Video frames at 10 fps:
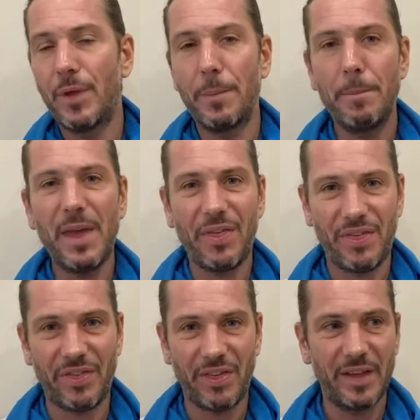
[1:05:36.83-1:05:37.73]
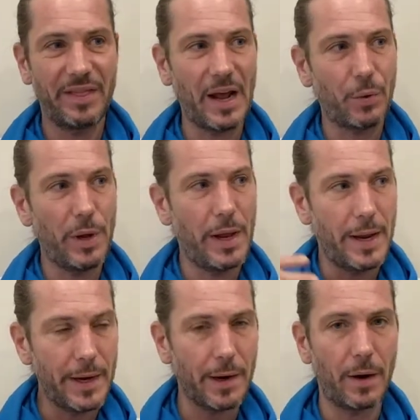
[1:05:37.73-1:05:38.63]
myth that we
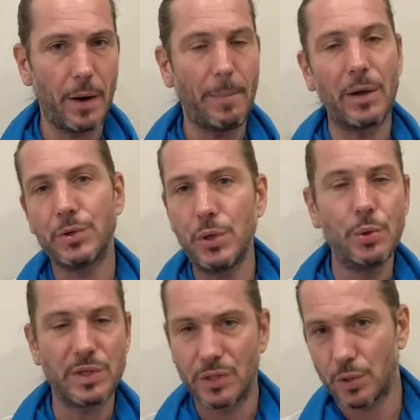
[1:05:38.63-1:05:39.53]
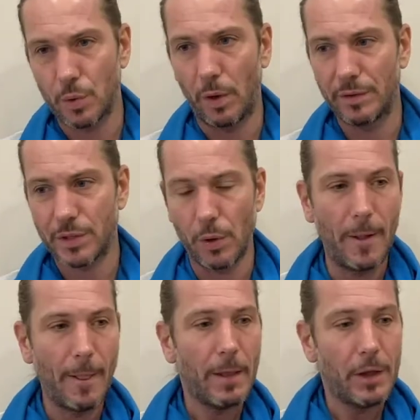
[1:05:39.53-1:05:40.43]
hear about news and so on. So
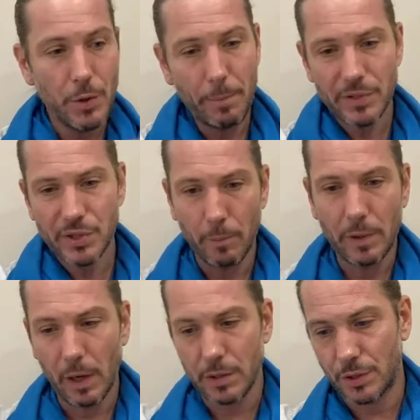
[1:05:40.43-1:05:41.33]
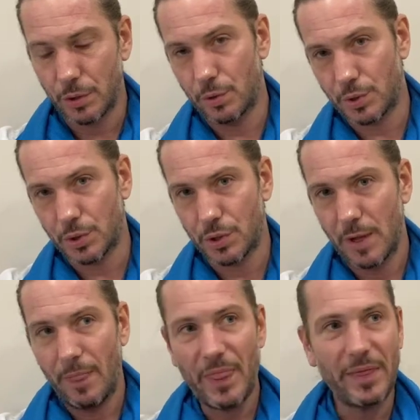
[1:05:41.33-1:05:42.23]
you put some clusters
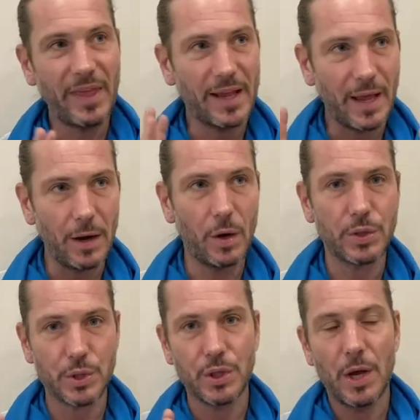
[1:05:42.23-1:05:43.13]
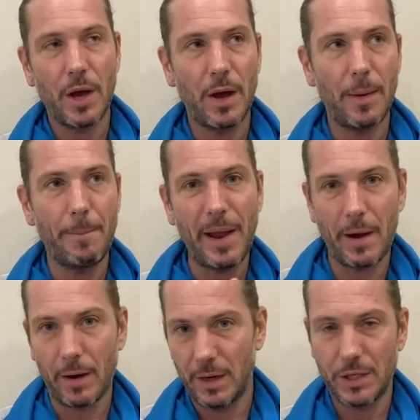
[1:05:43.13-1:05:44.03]
that they cannot
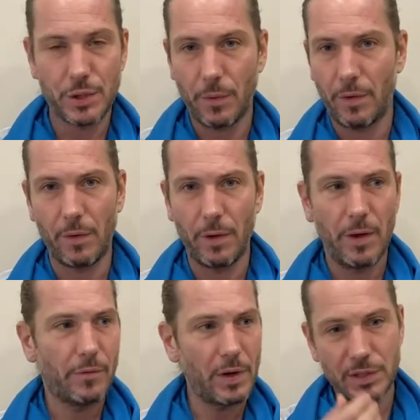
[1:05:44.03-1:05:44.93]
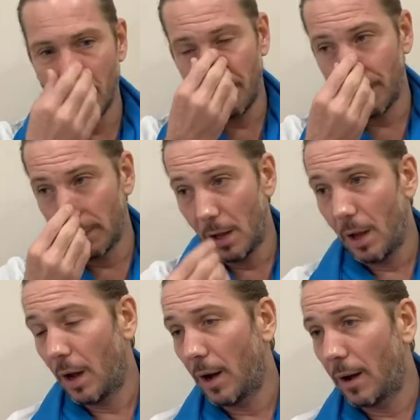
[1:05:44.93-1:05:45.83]
bear each other. For example,
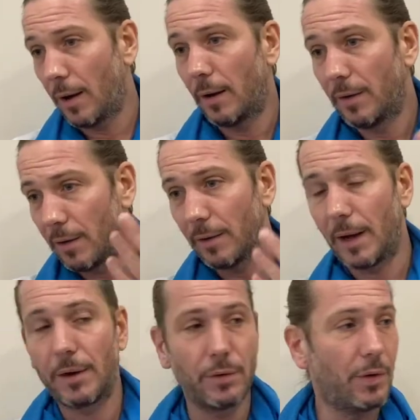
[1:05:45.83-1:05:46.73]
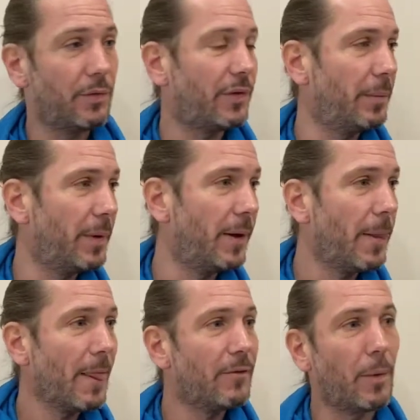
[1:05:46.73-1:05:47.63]
I don't know,
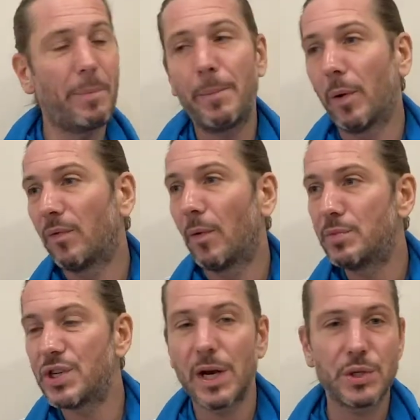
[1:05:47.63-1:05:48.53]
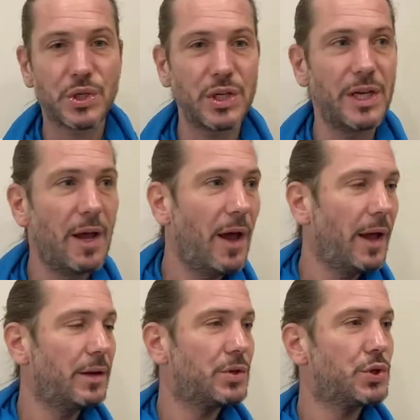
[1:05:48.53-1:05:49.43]
from people from Chelsea
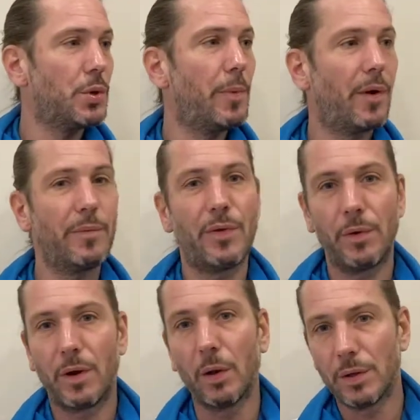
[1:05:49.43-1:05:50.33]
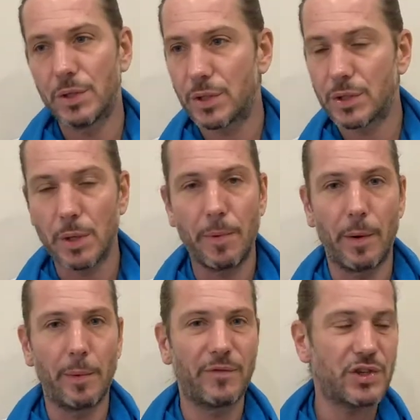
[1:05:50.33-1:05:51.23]
in the suburb, the golden
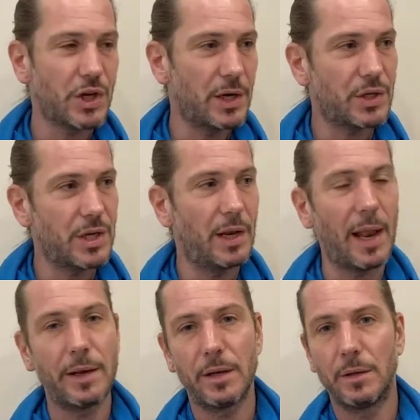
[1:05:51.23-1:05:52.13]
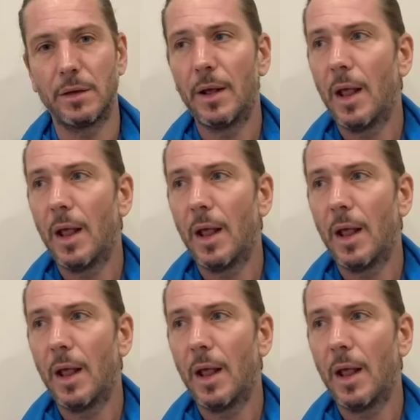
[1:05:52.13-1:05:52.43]
suburb of Chelsea in London,